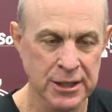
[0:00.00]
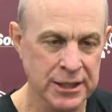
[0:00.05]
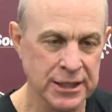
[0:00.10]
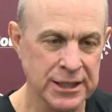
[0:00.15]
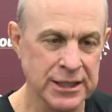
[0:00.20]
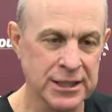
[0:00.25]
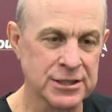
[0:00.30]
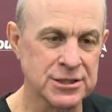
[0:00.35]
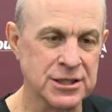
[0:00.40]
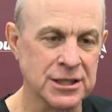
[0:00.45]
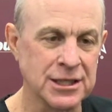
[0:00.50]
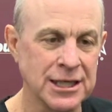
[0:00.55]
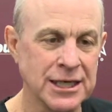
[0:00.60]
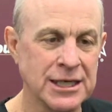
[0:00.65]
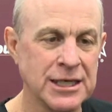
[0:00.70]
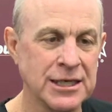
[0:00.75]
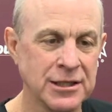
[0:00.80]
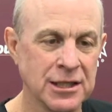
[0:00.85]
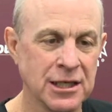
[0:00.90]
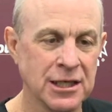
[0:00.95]
He is
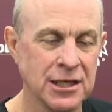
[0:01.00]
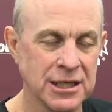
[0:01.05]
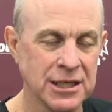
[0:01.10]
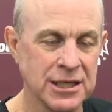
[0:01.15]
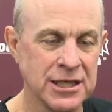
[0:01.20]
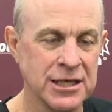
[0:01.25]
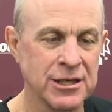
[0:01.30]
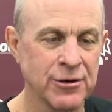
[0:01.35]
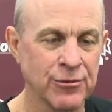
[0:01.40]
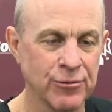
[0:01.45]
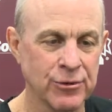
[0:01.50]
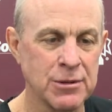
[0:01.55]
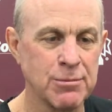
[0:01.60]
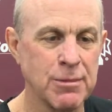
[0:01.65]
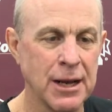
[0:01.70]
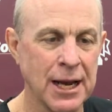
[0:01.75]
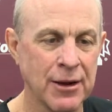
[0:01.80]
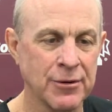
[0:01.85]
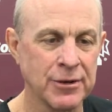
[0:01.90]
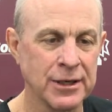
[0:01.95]
leading the league in
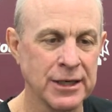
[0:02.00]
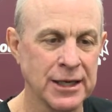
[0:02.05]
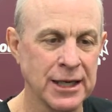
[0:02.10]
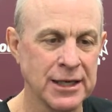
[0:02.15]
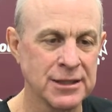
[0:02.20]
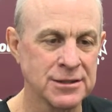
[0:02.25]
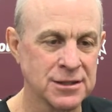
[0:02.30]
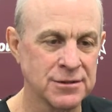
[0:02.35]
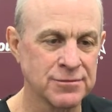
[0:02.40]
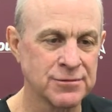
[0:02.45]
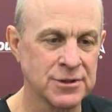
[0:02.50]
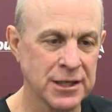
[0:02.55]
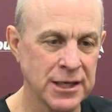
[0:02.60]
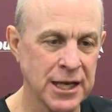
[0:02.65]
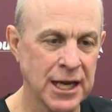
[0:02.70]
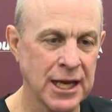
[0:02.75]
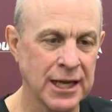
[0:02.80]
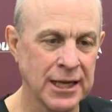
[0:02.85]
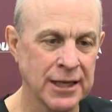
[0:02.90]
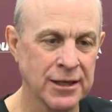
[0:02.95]
rebounding as of
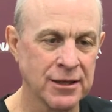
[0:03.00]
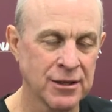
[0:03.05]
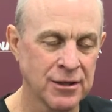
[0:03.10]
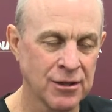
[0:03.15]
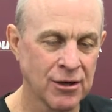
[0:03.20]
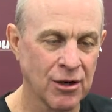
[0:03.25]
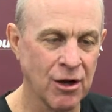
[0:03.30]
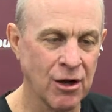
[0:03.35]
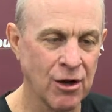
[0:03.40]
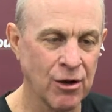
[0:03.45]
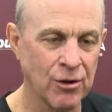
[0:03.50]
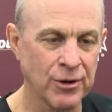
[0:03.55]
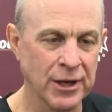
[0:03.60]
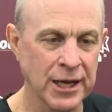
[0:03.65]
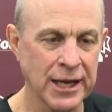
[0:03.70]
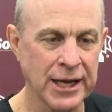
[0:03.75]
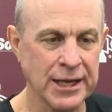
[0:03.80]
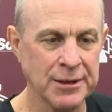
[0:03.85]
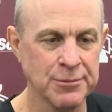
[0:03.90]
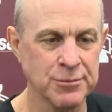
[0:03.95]
today, all
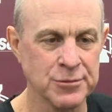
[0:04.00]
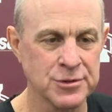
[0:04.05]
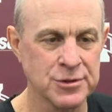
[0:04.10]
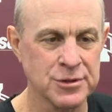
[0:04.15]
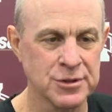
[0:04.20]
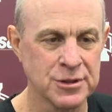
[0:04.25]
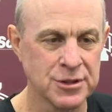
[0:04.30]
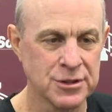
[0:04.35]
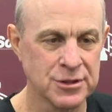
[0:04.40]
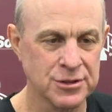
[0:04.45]
games.